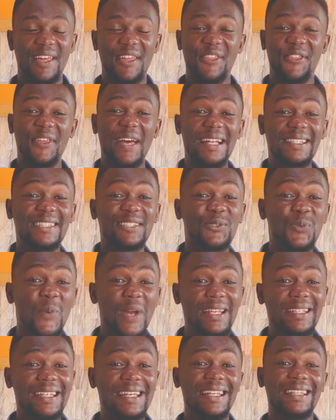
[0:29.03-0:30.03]
That is
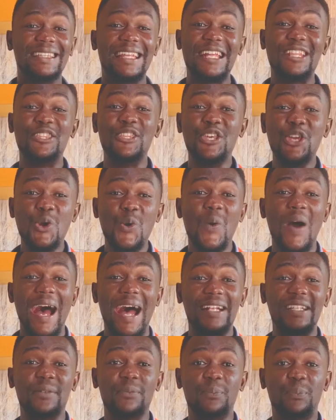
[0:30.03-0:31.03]
when the new
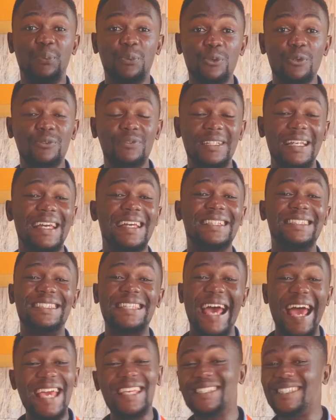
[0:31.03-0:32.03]
and improved
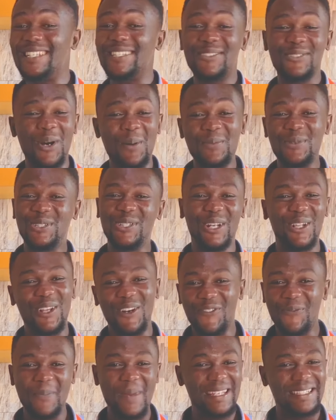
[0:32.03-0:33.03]
Tasty Tom
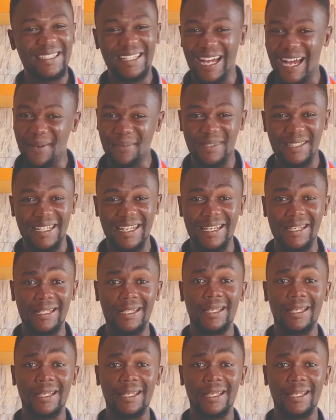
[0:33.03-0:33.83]
Jollof Mix comes in.